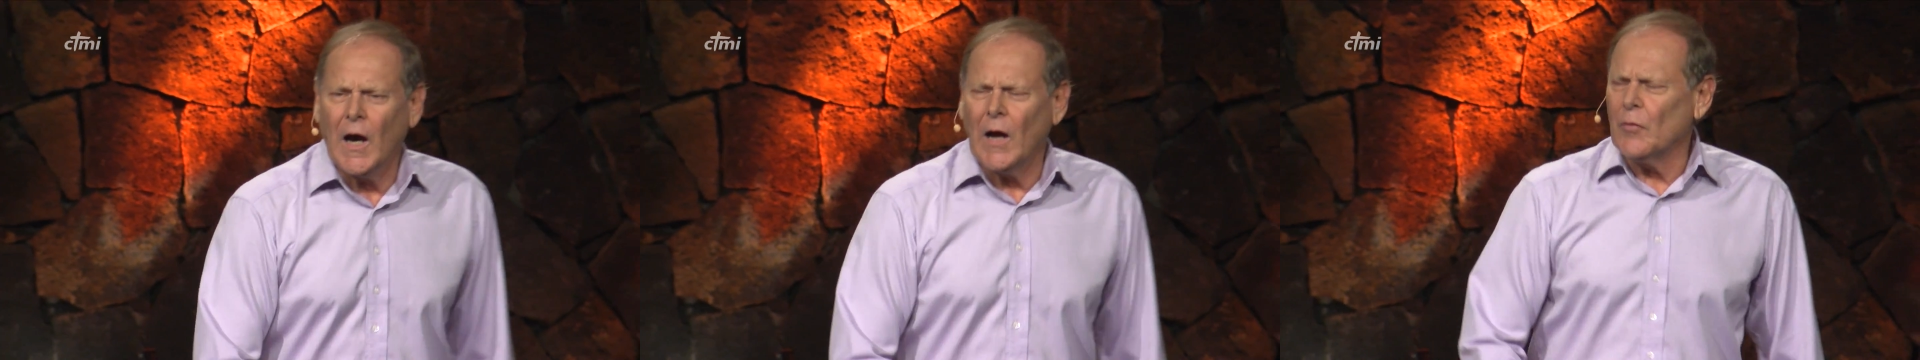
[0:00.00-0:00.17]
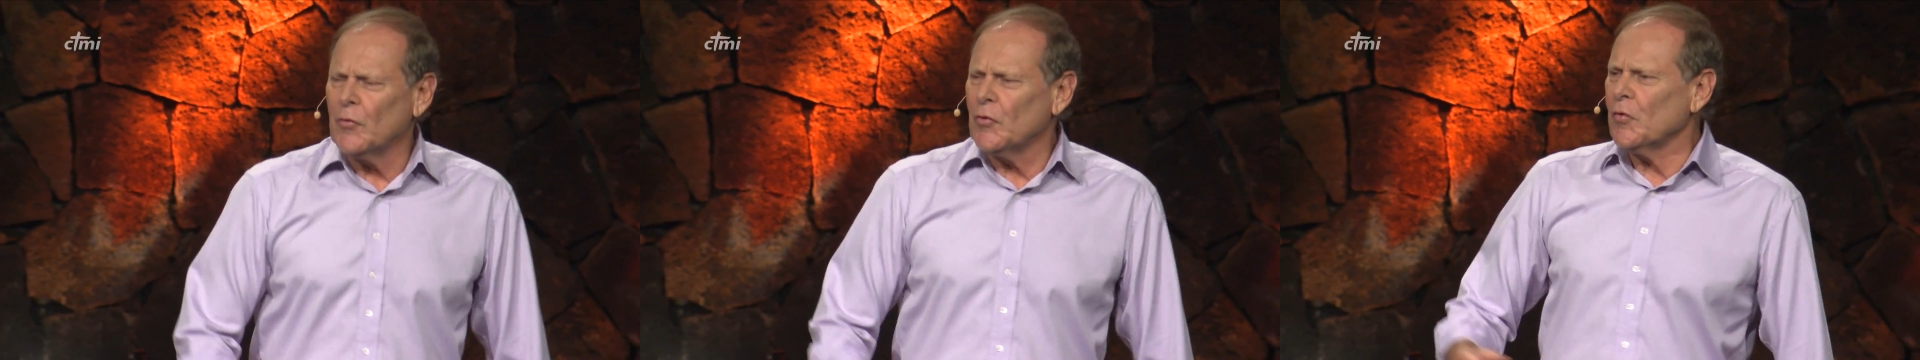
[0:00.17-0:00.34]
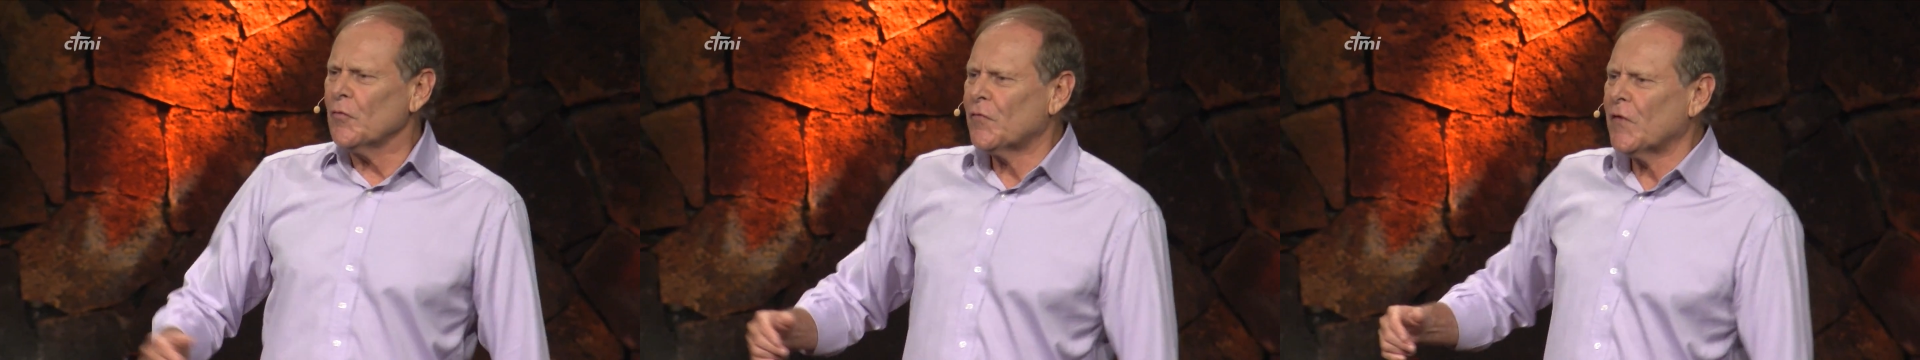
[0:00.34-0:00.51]

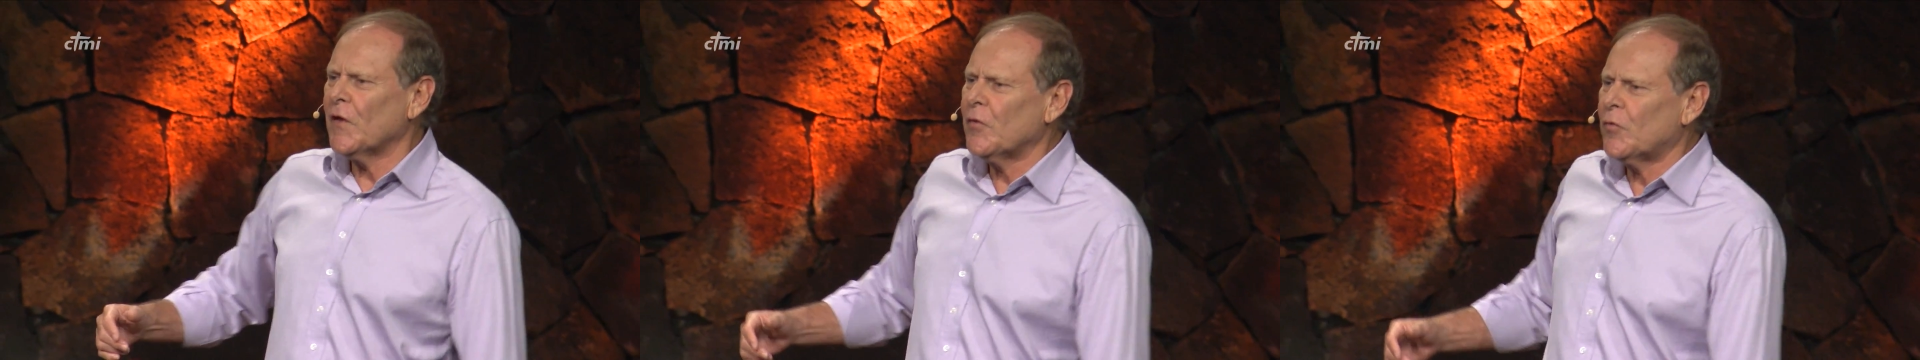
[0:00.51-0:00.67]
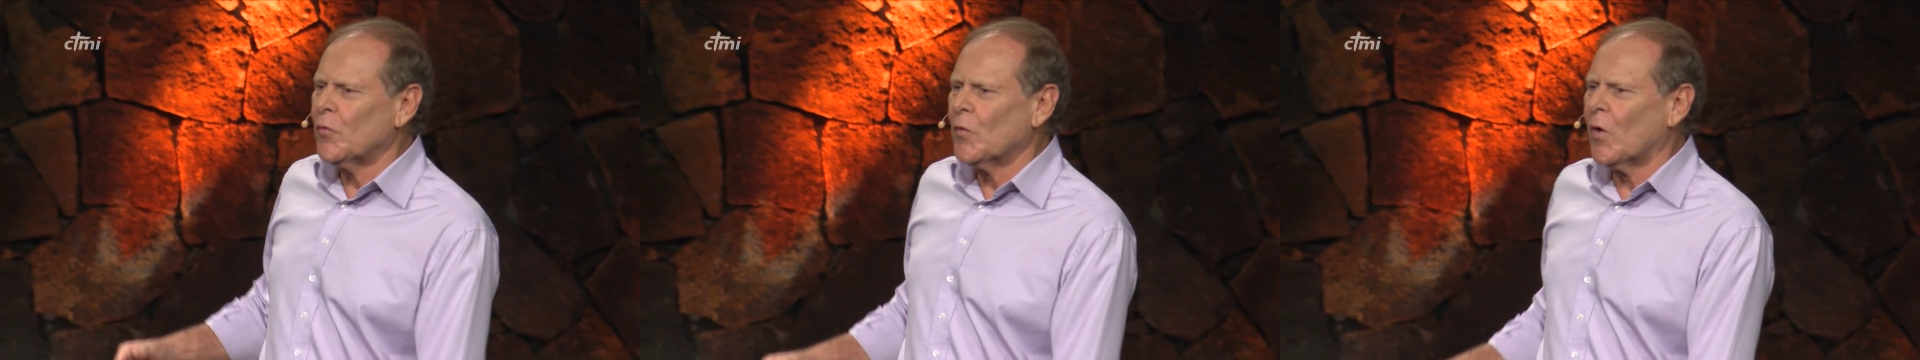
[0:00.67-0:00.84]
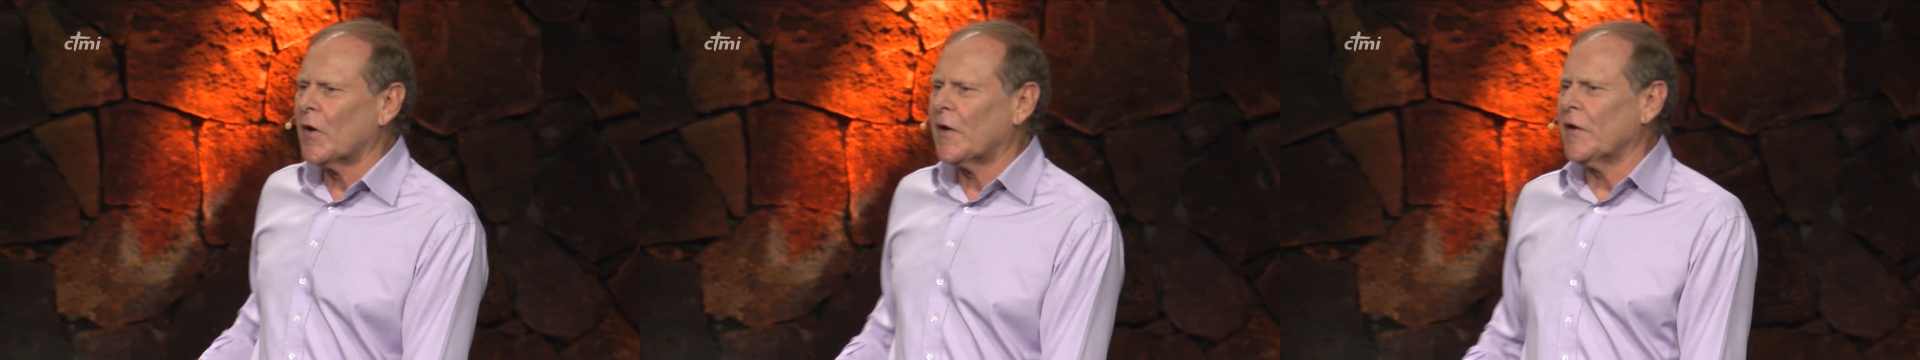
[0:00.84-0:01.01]
How do you
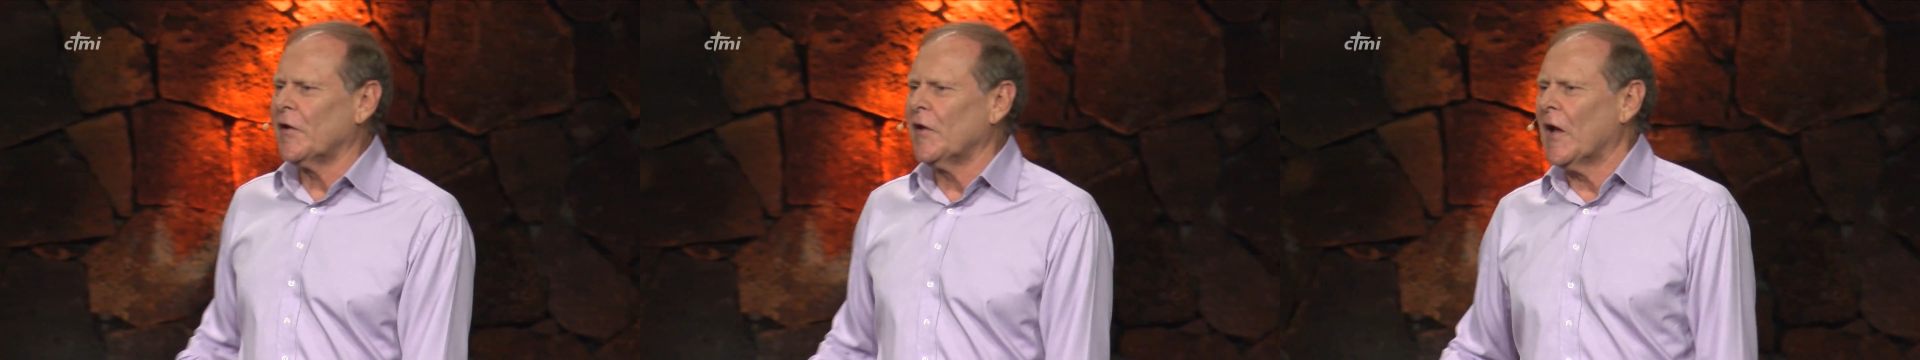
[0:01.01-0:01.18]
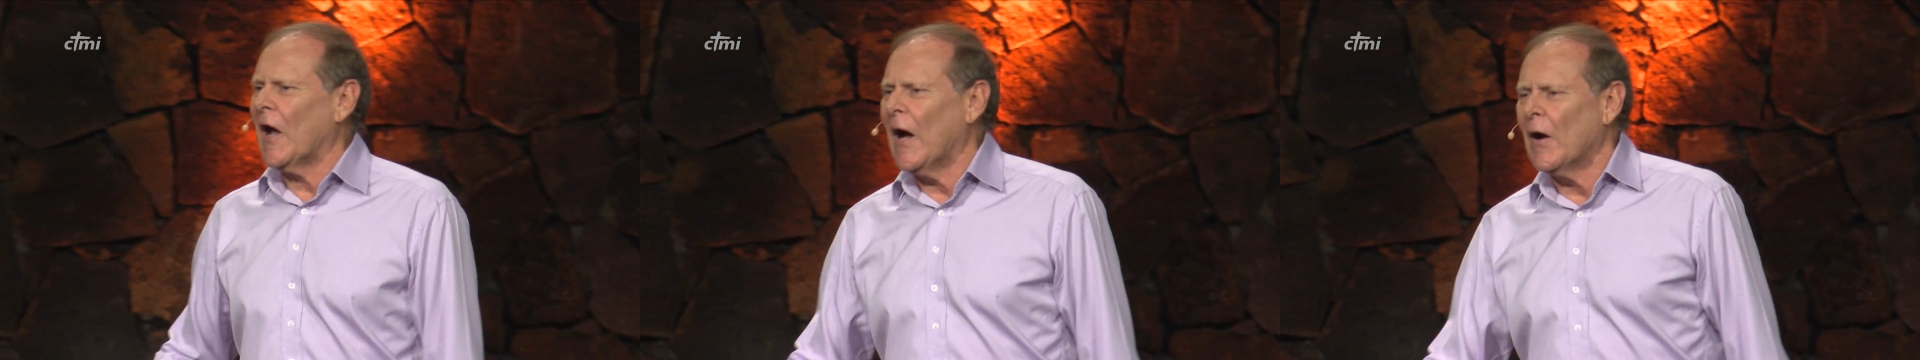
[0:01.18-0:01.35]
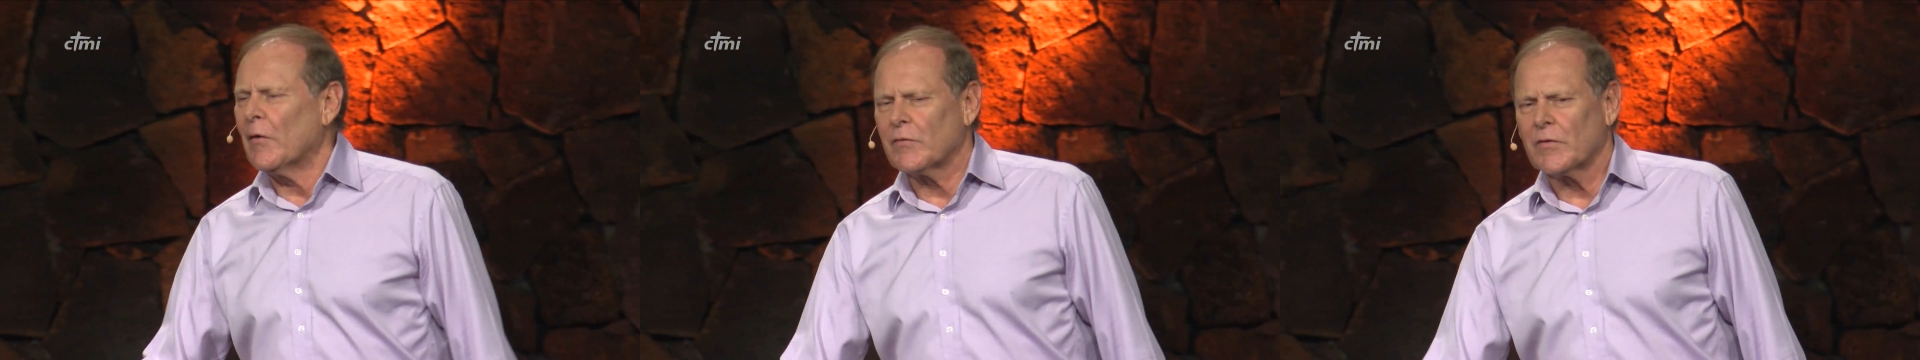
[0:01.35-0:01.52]
think you are
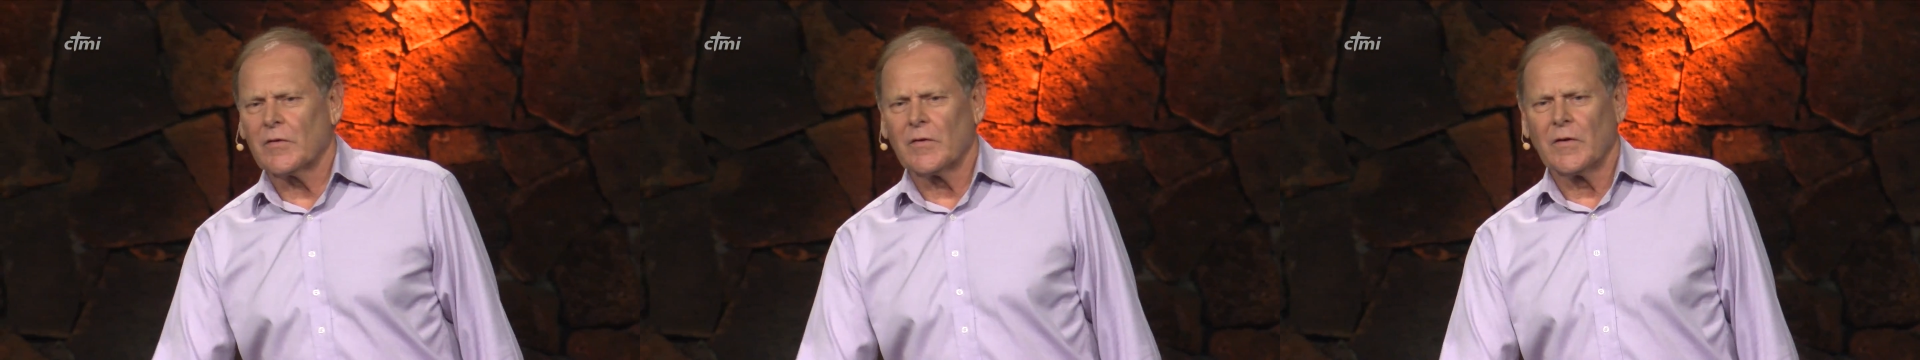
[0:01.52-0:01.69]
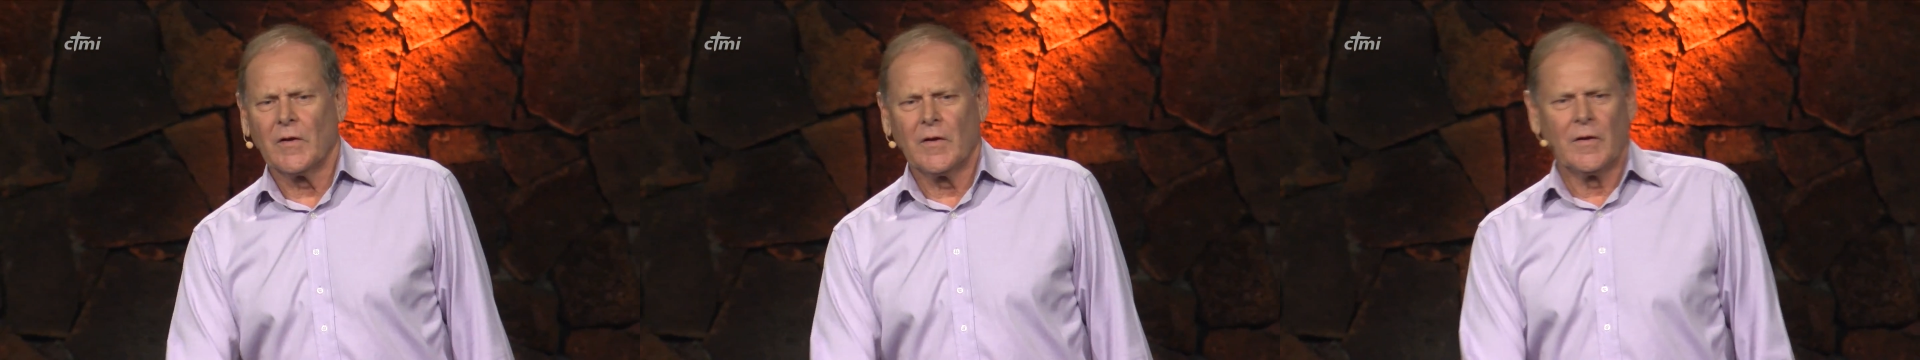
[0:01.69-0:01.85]
getting out